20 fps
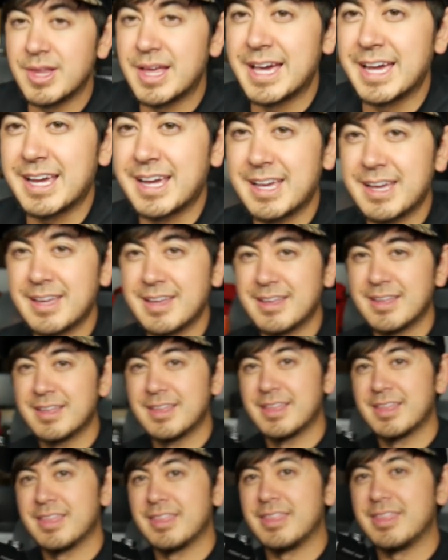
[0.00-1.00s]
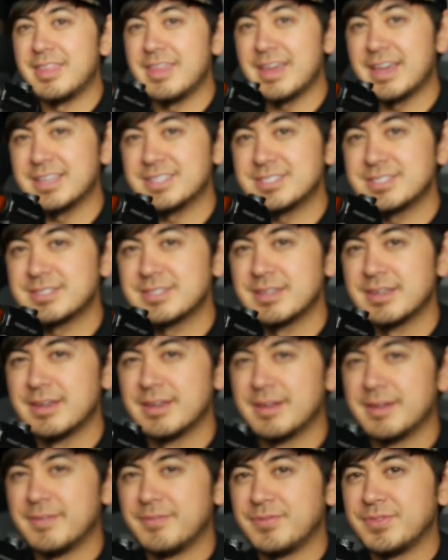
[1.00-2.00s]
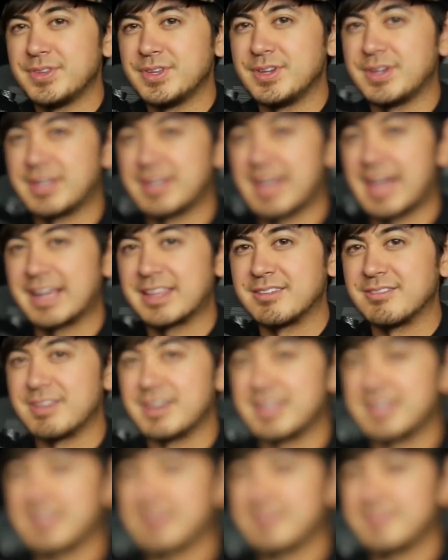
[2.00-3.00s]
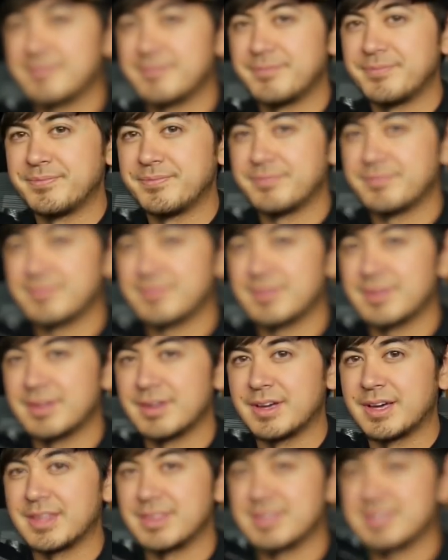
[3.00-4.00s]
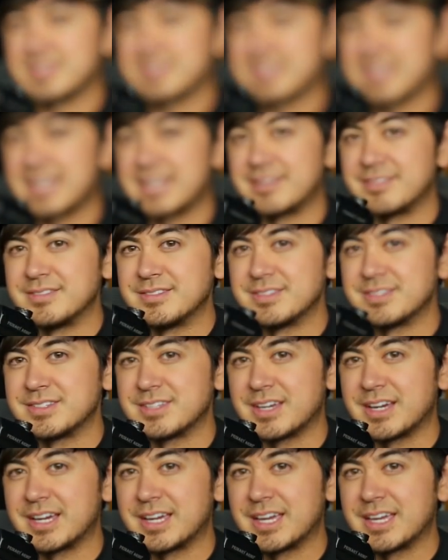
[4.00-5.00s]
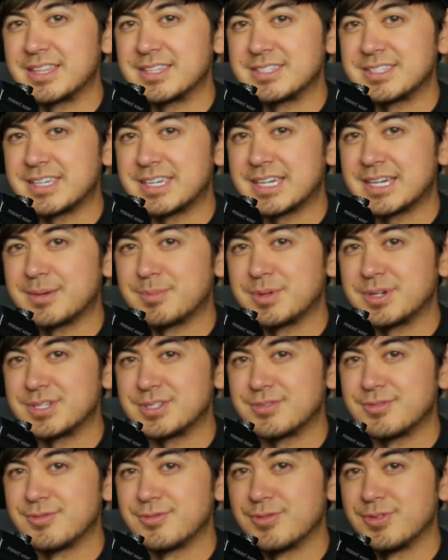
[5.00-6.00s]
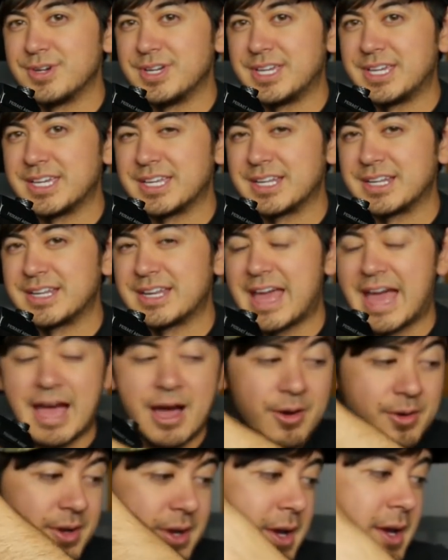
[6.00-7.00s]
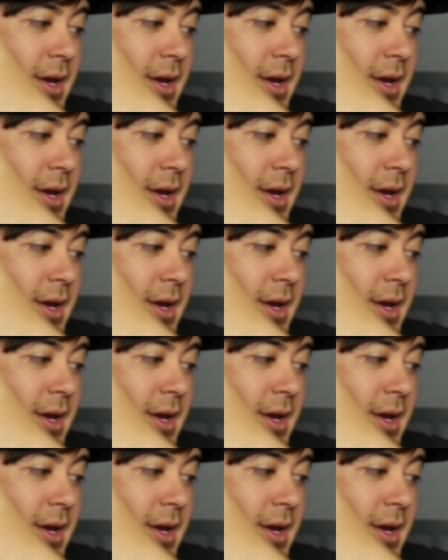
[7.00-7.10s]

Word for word: like this, you can activate it on this side. Sorry, yeah, this camera is freaking out.